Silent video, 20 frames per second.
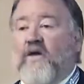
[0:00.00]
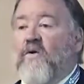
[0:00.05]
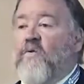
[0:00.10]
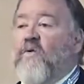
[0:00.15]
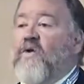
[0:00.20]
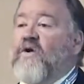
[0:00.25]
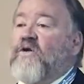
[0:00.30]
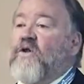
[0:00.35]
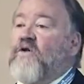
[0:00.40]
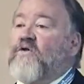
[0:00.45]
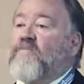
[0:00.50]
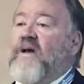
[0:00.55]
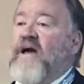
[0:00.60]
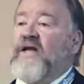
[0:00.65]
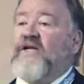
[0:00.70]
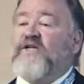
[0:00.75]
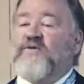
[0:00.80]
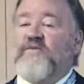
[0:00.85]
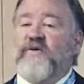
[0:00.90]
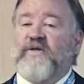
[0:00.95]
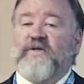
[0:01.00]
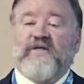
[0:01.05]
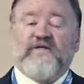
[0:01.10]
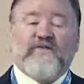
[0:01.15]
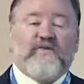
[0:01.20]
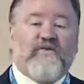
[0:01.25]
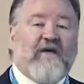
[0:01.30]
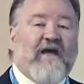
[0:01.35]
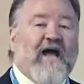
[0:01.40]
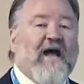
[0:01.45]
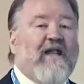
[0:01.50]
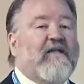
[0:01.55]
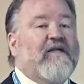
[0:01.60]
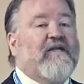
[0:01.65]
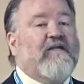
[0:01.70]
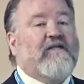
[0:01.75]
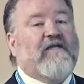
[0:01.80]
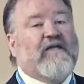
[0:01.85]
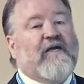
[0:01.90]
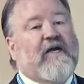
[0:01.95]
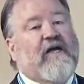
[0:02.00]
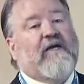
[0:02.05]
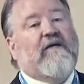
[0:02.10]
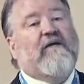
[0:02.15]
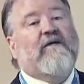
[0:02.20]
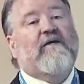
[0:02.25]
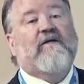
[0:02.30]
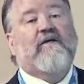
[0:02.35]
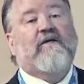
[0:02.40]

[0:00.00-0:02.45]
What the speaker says: Workload management is a reality today.